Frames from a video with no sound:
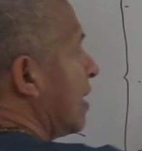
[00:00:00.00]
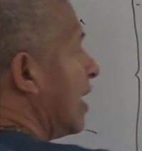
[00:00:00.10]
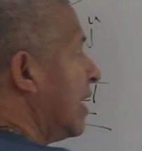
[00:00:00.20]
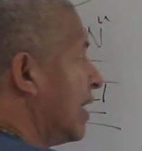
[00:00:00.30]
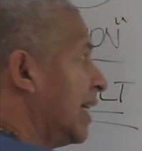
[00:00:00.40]

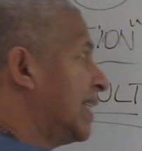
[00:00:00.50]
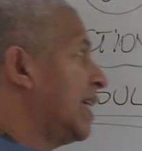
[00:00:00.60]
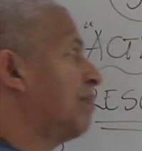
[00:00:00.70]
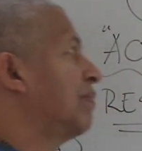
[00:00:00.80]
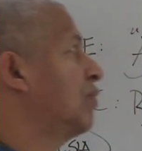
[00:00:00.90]
A
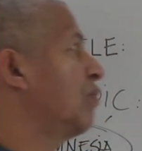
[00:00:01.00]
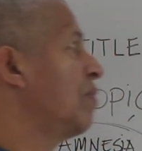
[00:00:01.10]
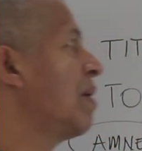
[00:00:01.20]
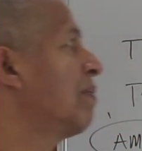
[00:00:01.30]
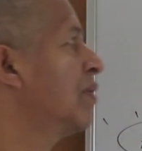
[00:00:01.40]
tip to
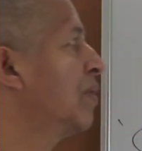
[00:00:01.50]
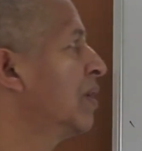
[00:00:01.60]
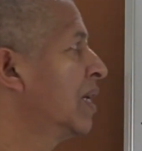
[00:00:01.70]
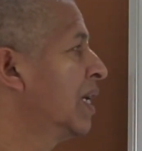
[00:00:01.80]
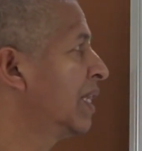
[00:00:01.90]

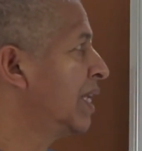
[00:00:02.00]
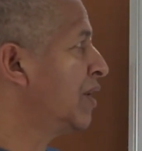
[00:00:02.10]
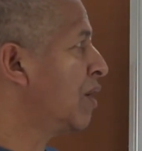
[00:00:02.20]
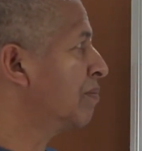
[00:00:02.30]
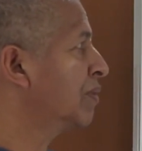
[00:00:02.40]
remember the
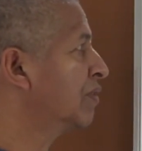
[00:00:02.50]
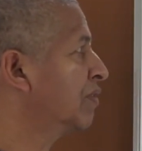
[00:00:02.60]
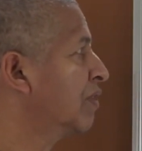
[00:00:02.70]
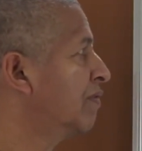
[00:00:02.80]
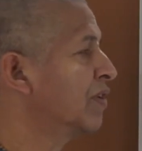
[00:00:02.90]

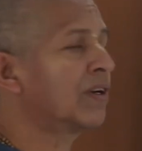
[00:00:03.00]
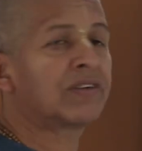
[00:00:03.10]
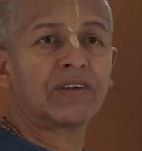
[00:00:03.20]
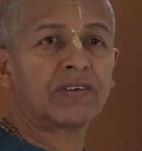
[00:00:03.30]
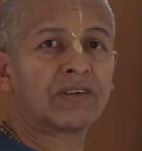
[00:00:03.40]
numbers of
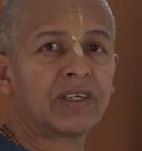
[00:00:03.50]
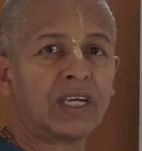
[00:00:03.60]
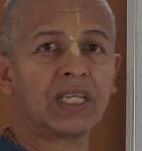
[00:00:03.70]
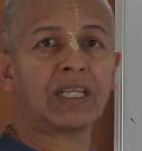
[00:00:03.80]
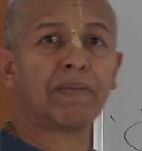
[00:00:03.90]
verses
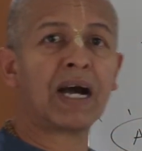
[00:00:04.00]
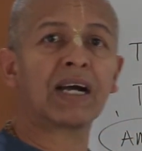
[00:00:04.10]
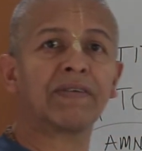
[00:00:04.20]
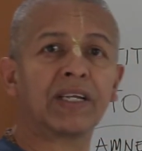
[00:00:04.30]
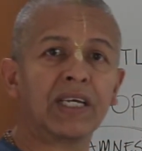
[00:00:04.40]
in the
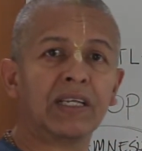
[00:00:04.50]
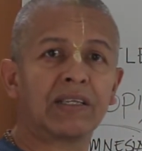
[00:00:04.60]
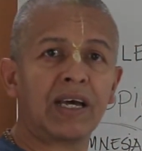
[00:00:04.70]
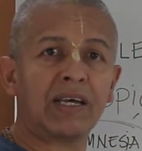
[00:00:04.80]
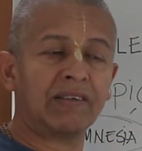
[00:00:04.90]
Bhagavad
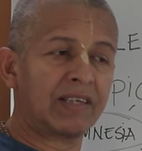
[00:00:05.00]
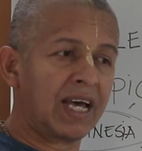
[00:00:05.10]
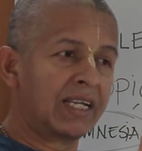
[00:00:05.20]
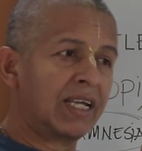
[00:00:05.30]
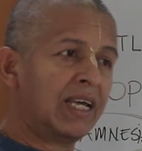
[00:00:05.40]
Gita is
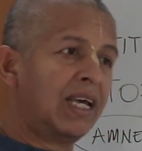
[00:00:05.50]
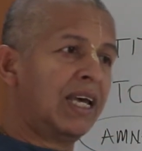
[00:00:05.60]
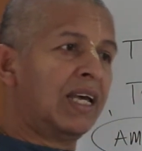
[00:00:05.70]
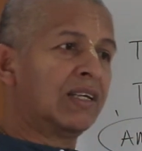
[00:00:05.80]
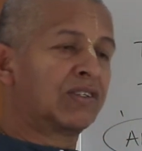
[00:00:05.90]
that
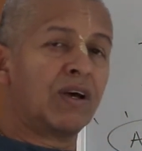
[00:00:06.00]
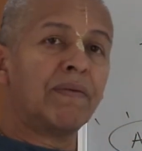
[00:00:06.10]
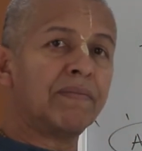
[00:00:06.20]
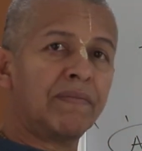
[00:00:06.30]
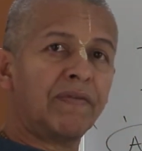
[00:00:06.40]

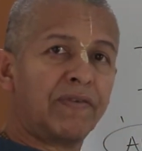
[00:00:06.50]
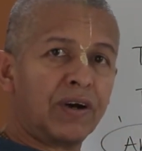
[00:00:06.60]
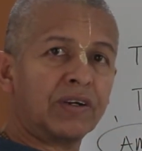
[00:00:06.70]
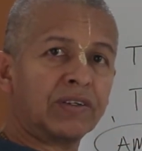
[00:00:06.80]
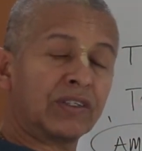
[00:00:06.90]
some
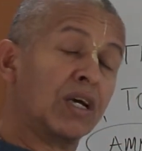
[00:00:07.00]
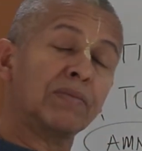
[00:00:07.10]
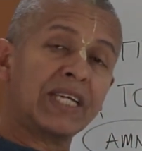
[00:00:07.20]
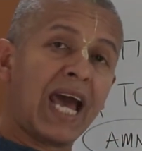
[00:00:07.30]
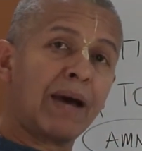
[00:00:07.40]

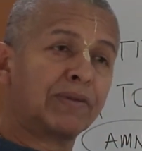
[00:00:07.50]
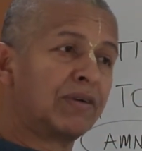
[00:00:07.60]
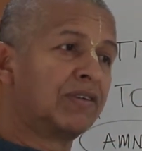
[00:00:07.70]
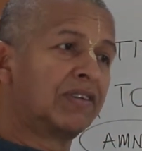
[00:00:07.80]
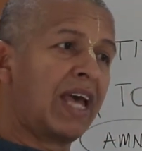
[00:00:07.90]

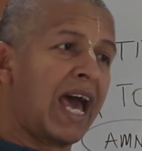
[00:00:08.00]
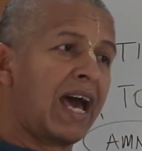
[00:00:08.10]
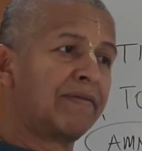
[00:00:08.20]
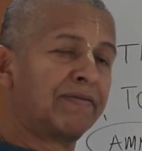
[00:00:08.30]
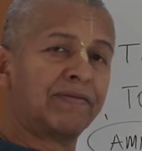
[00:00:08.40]
chapters
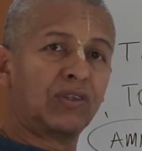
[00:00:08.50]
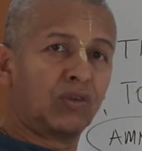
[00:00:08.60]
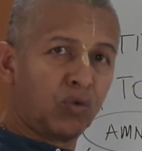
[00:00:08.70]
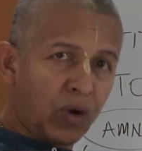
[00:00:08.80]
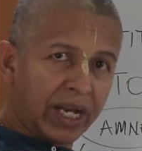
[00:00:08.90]
have
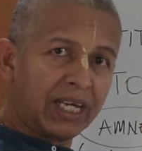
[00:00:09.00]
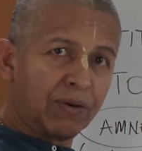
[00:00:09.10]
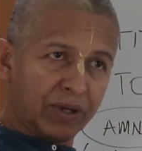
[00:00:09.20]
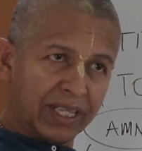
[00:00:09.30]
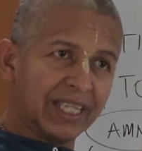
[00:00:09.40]
20,
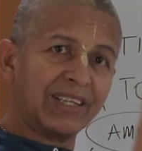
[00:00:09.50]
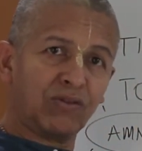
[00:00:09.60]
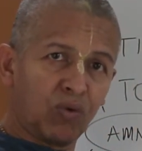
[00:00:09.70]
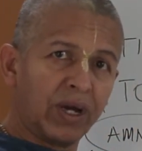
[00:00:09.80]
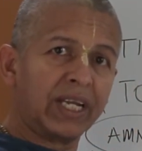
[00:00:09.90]
within the
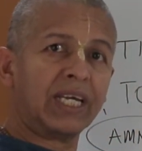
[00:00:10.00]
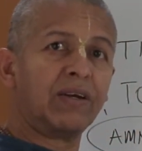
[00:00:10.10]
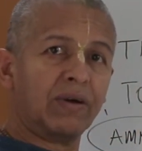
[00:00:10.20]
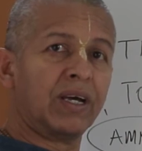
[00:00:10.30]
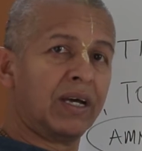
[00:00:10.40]

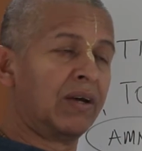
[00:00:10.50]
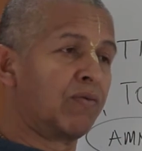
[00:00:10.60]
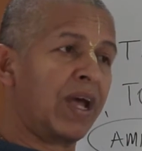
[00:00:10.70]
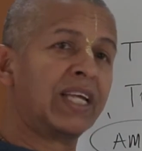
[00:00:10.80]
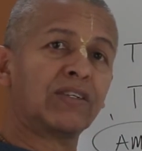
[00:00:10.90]
20
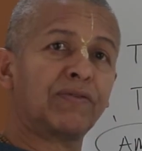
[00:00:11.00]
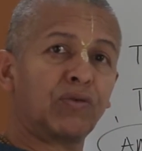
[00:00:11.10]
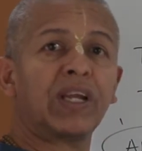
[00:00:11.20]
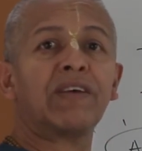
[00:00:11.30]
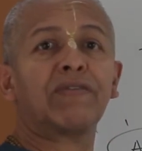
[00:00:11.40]
range of
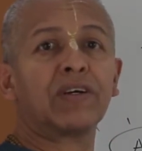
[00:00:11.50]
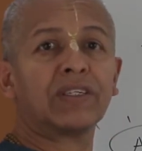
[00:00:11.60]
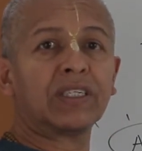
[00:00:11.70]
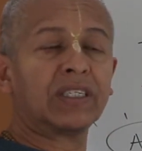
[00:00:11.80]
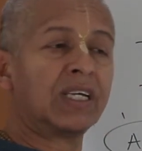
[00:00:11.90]
20
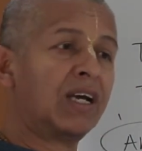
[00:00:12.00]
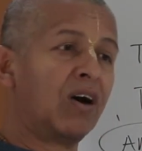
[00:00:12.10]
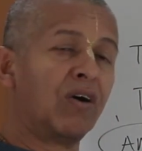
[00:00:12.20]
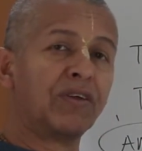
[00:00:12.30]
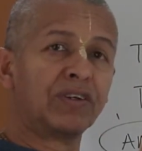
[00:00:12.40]
verses,
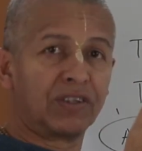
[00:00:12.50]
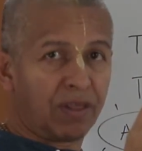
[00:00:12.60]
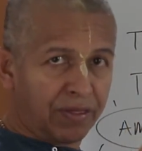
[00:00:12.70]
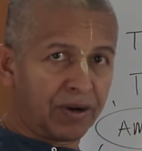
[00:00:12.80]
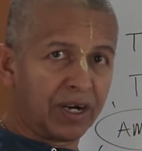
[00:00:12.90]
others
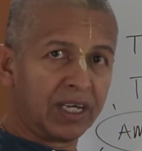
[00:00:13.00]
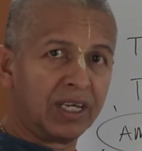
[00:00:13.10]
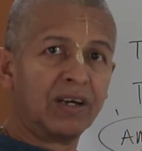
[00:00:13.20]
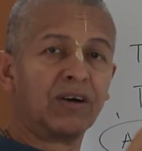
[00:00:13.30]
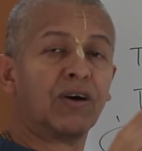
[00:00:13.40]

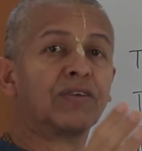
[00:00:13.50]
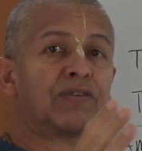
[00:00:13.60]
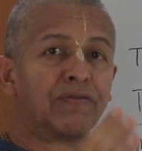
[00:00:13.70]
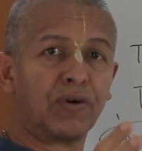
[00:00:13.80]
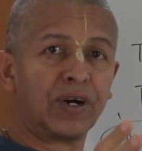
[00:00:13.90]
30,
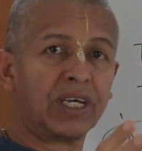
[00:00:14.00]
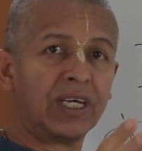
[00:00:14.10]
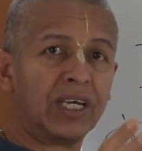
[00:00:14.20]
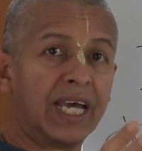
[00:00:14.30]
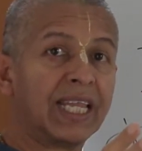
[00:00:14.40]
others
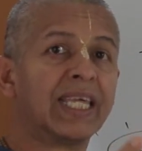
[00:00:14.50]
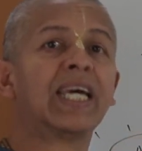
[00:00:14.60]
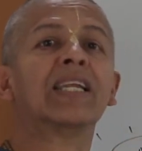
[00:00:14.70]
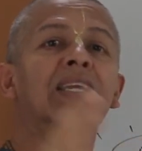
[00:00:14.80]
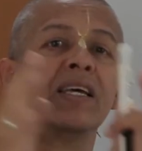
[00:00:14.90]
40, and
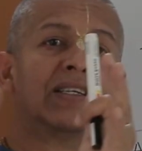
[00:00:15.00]
then